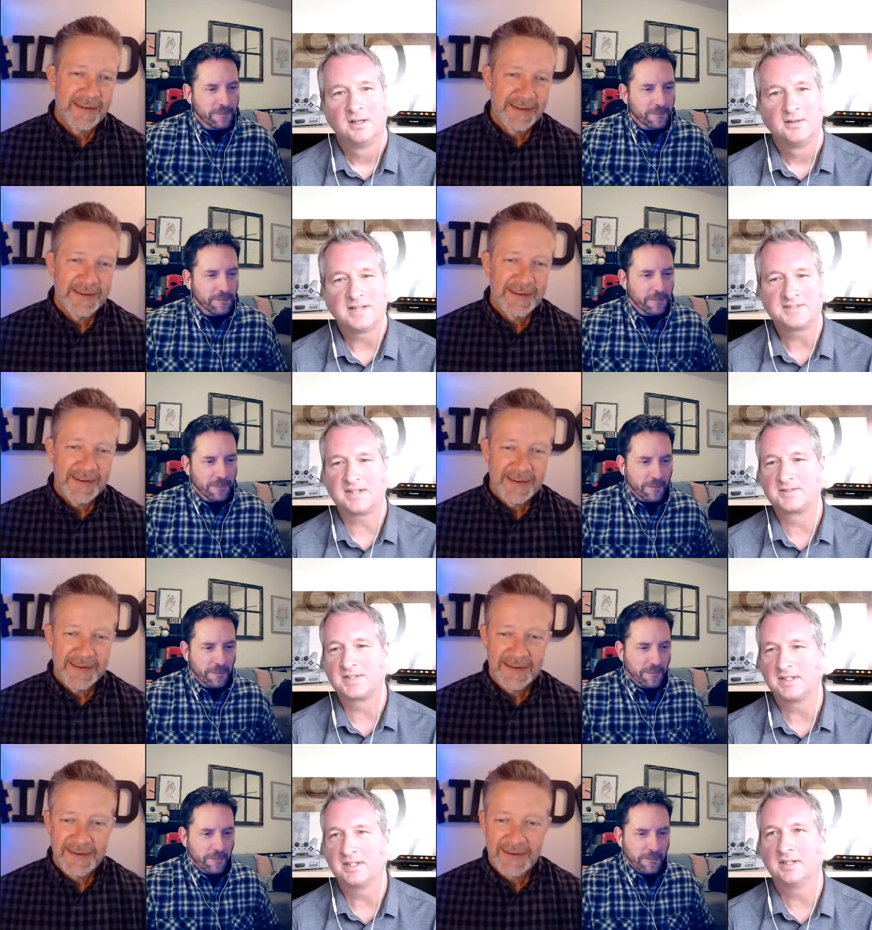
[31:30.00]
Speaker 1: That sounds
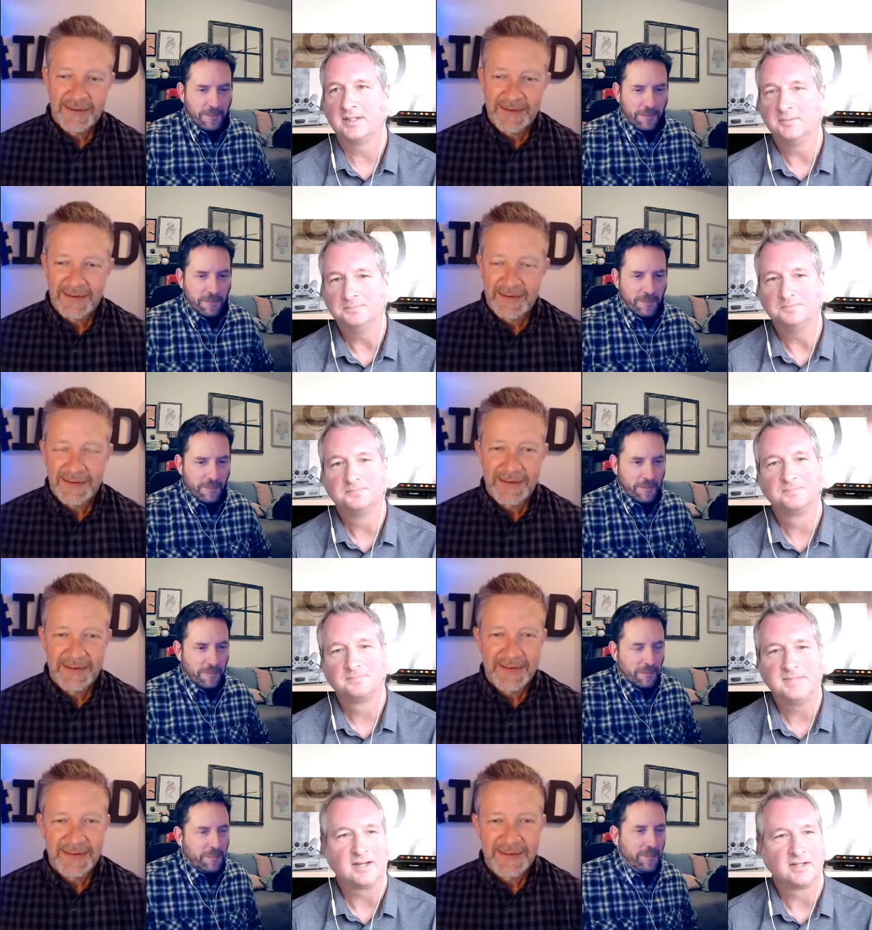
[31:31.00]
like,
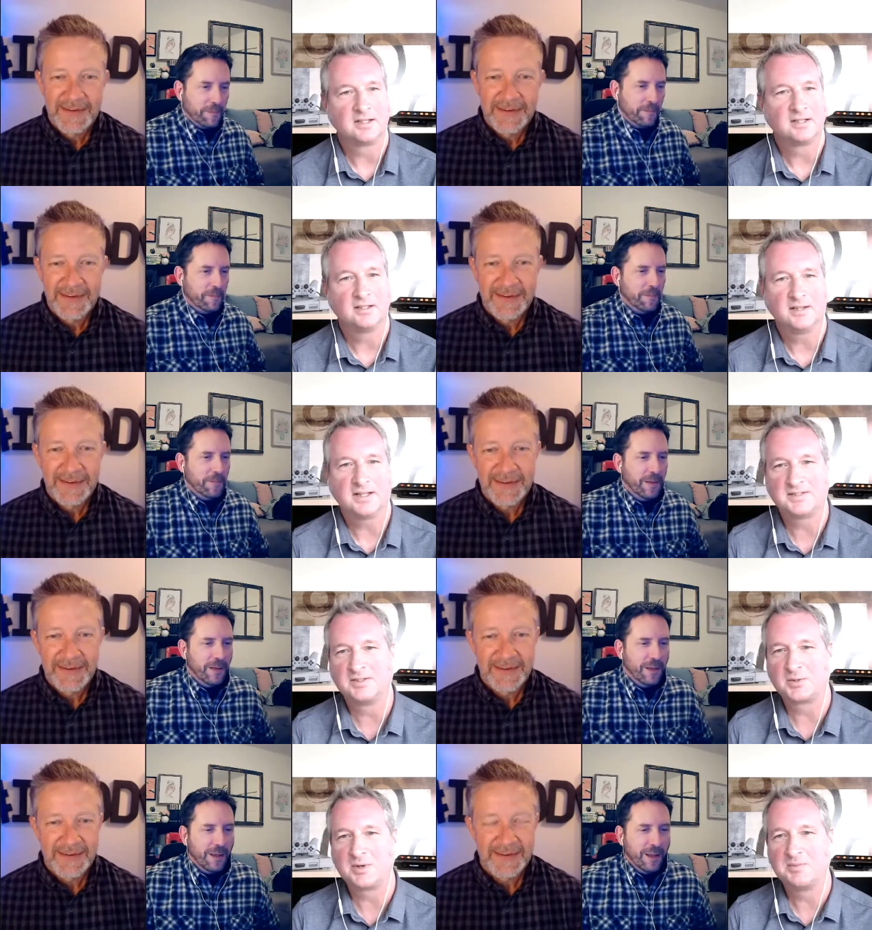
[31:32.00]
yeah, that's in the
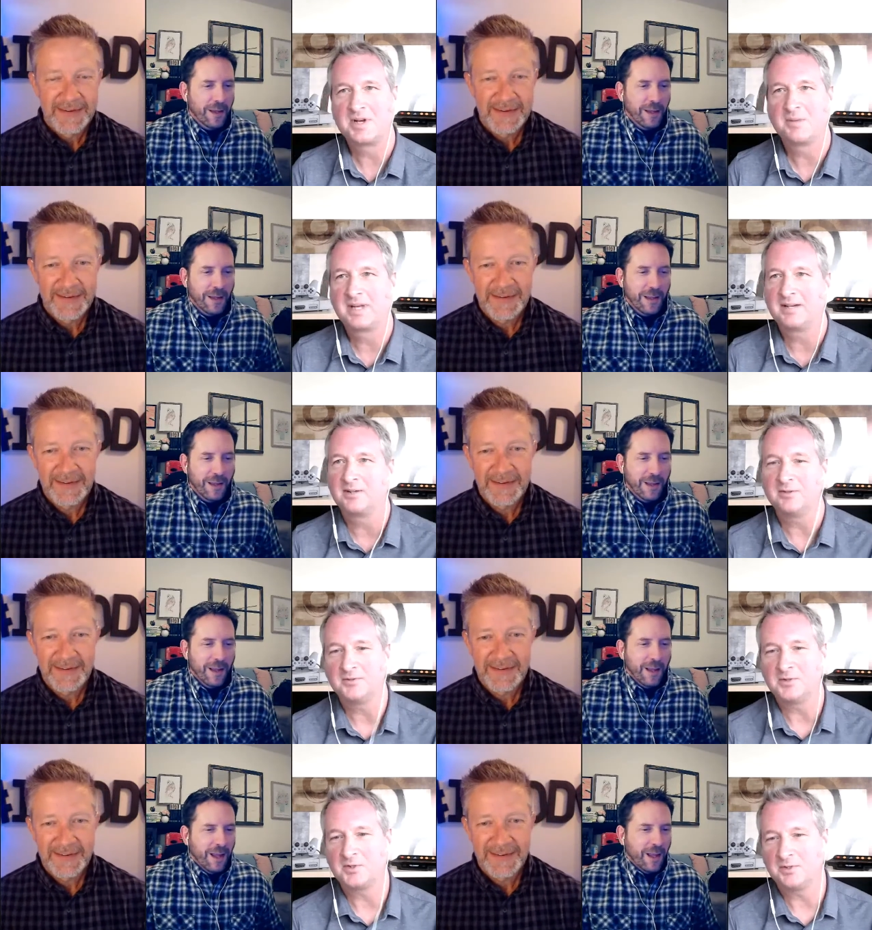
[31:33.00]
dream job category
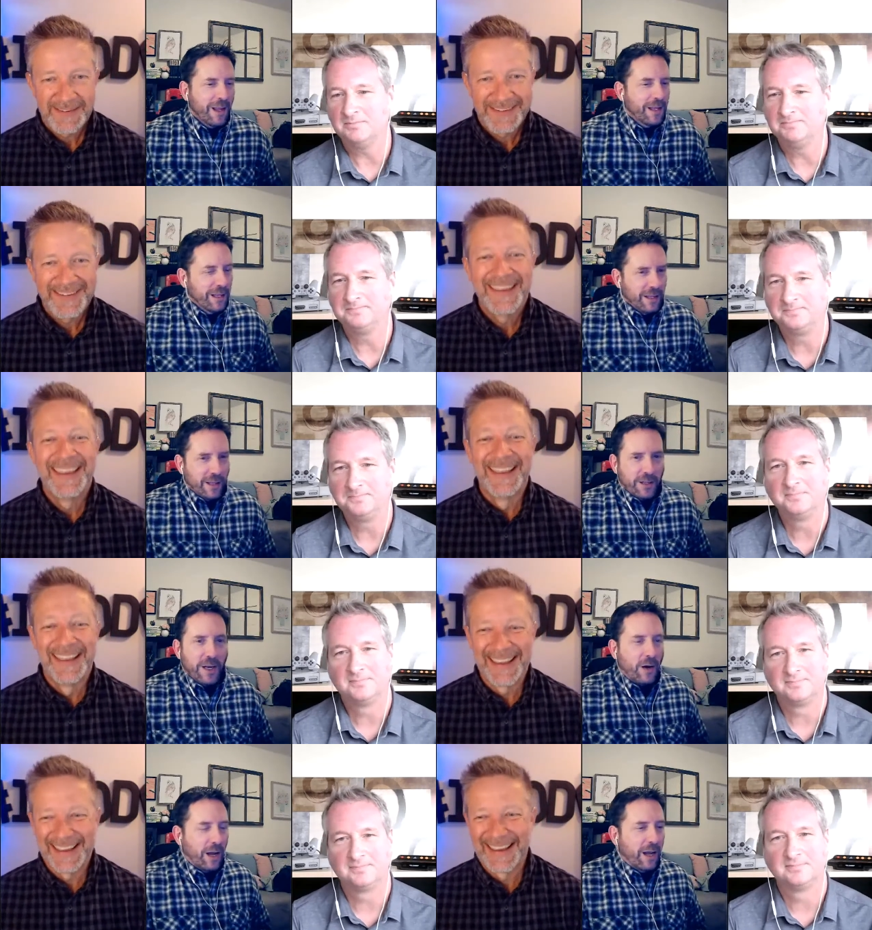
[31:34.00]
for sure. You
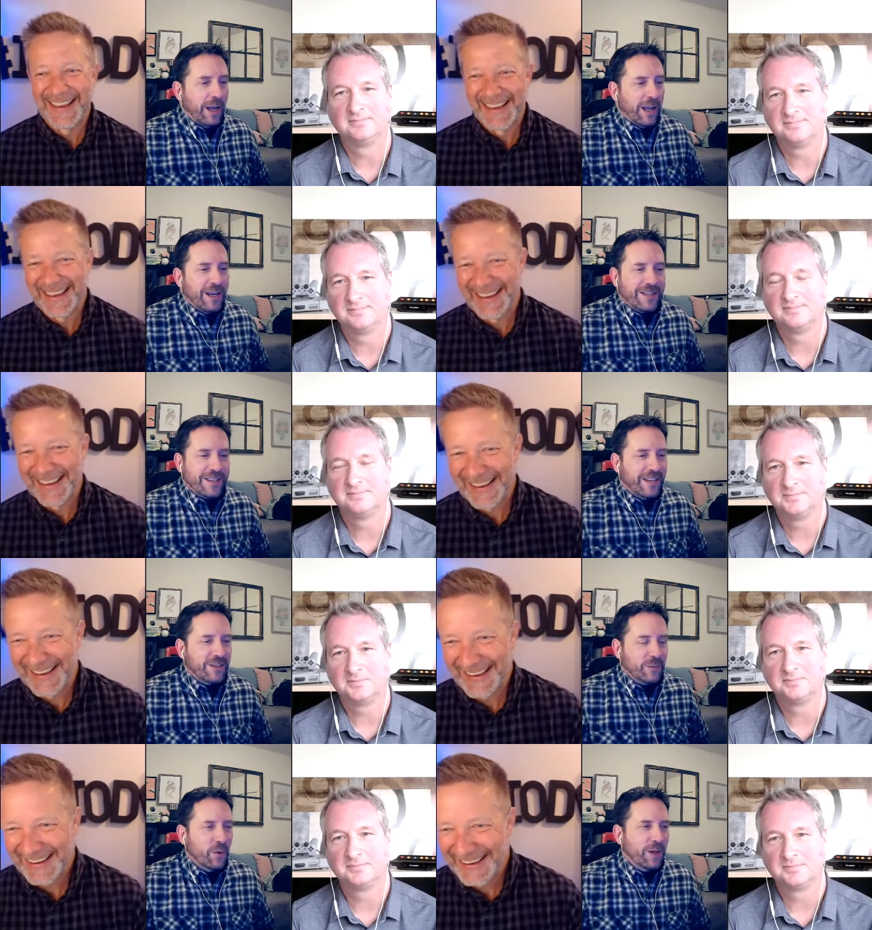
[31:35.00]
know,
Speaker 2: and
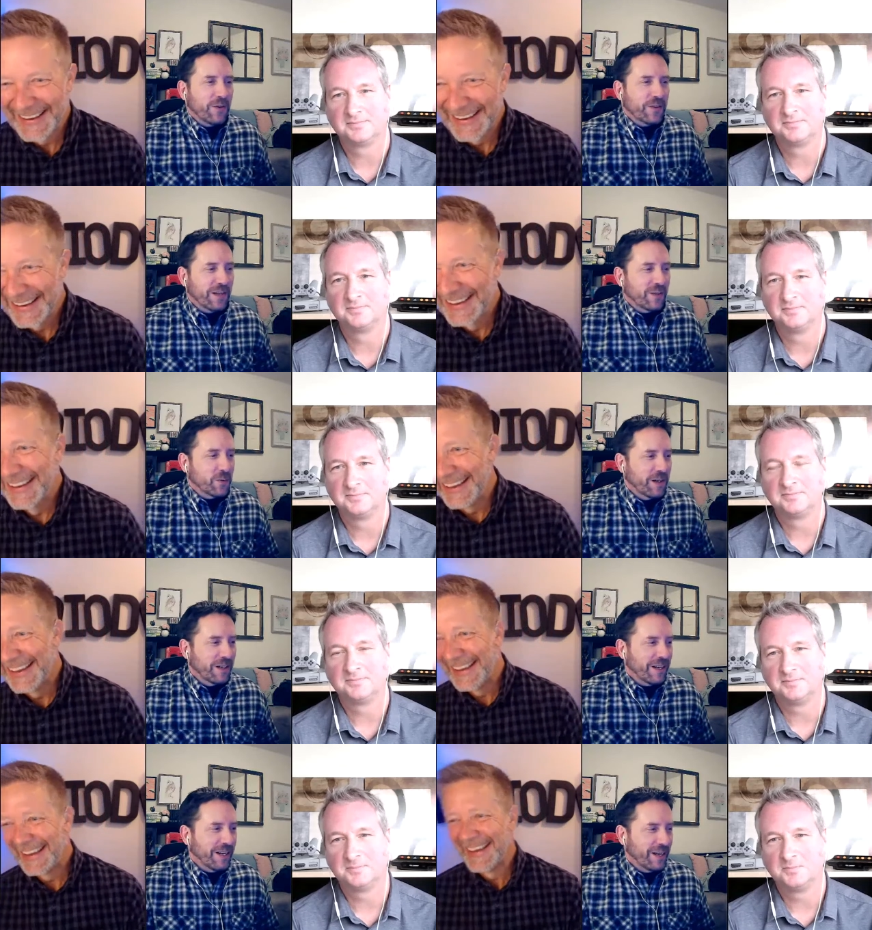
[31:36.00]
it's one of those things
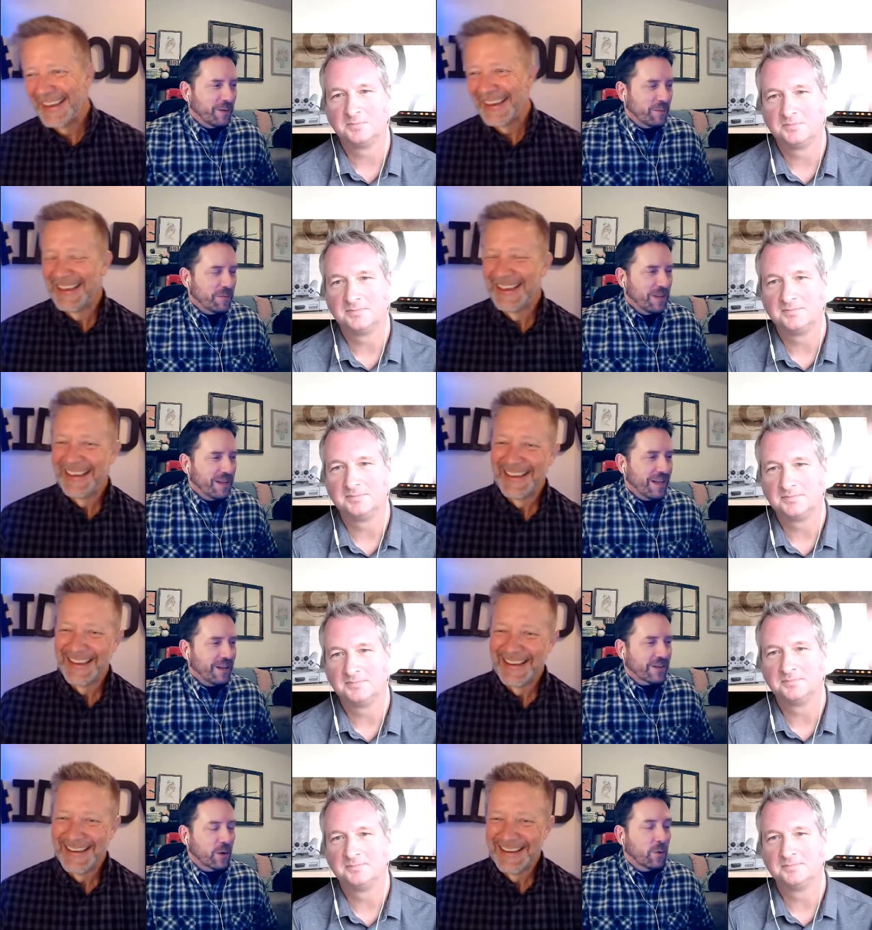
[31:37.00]
where,
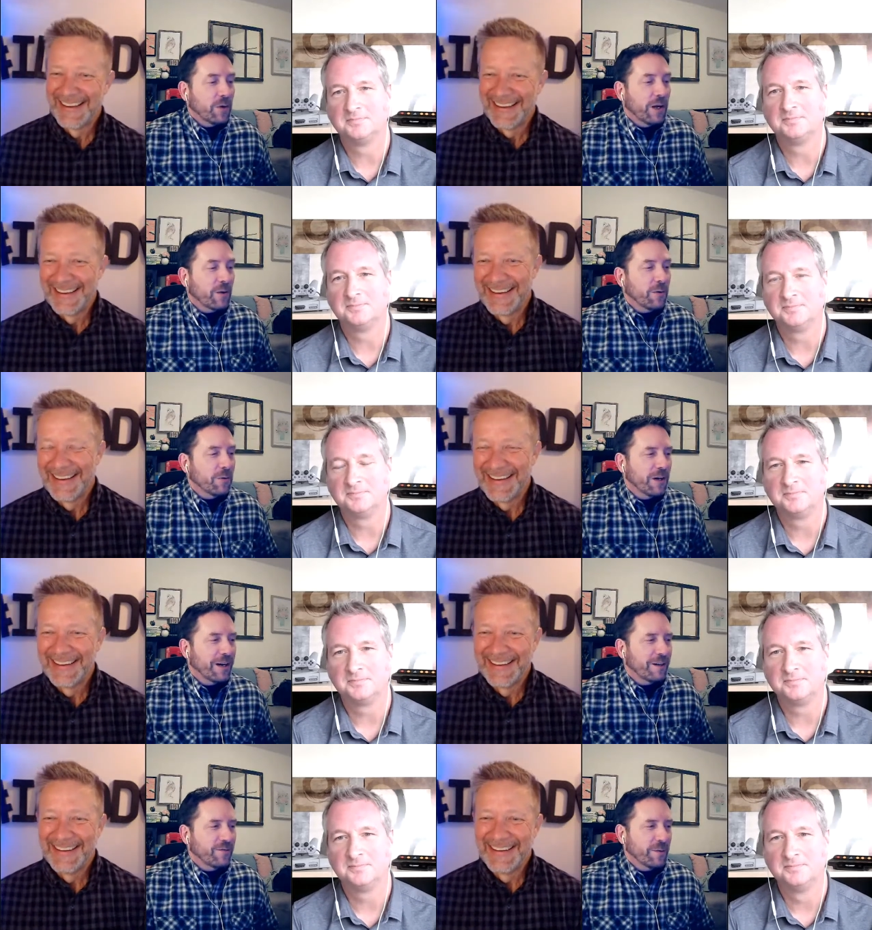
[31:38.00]
so, you
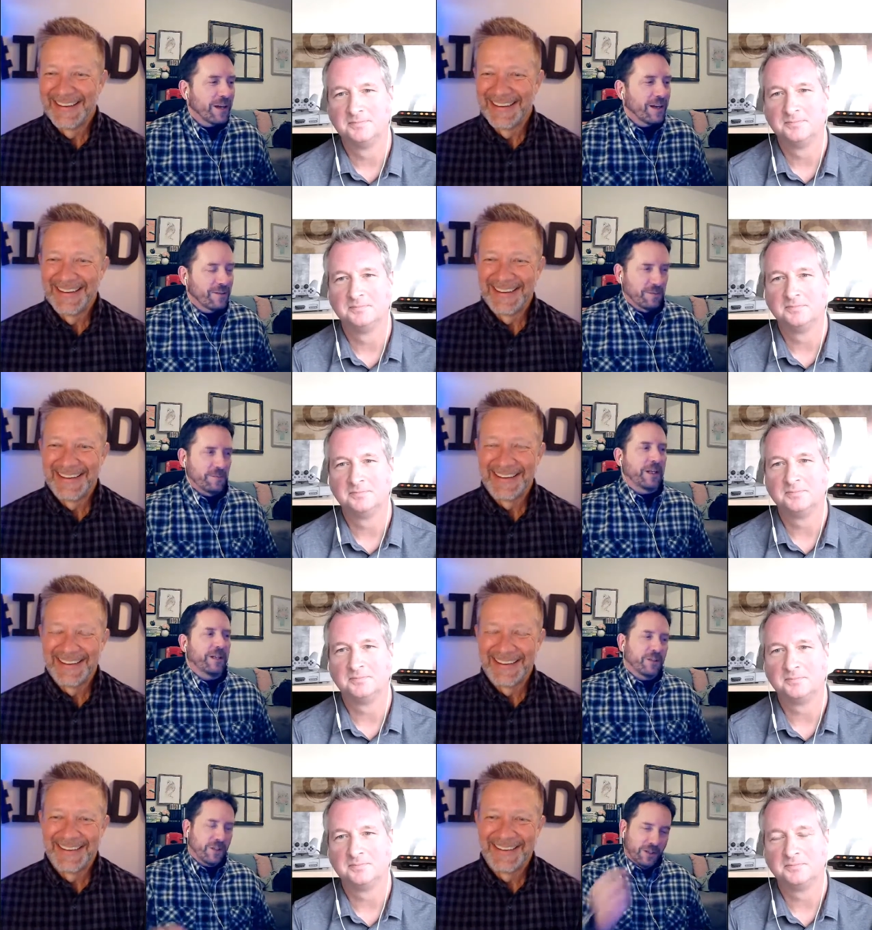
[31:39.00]
know, from a,
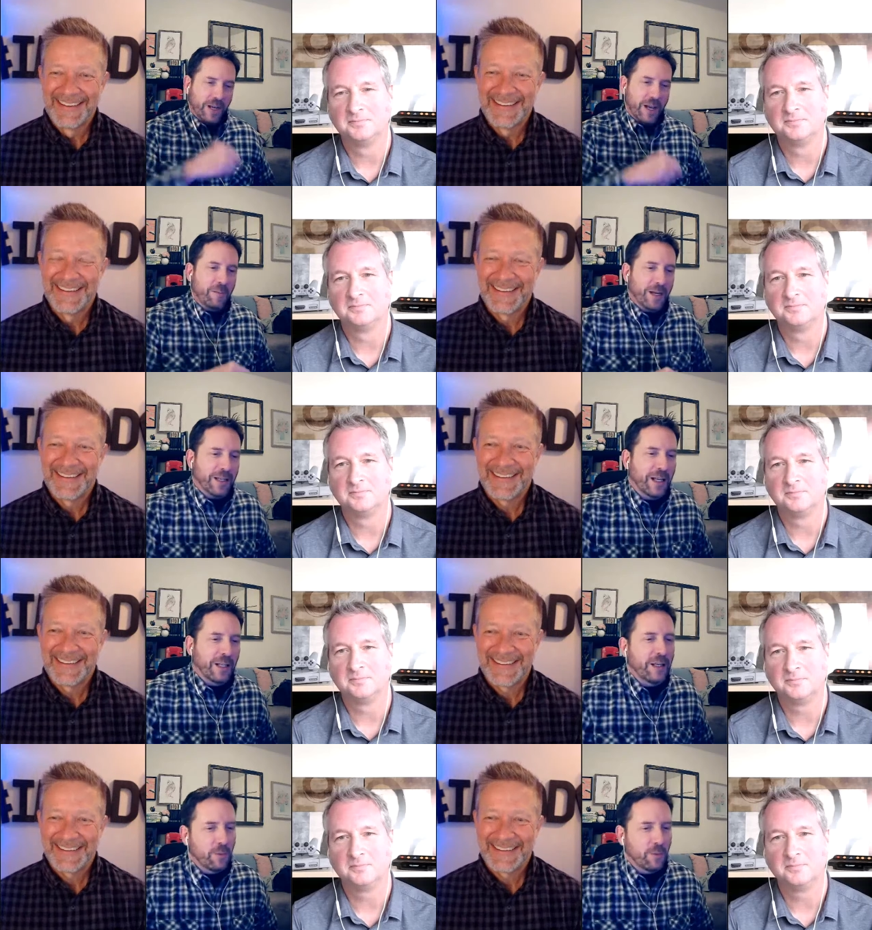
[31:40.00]
like, to tie it back to L&D,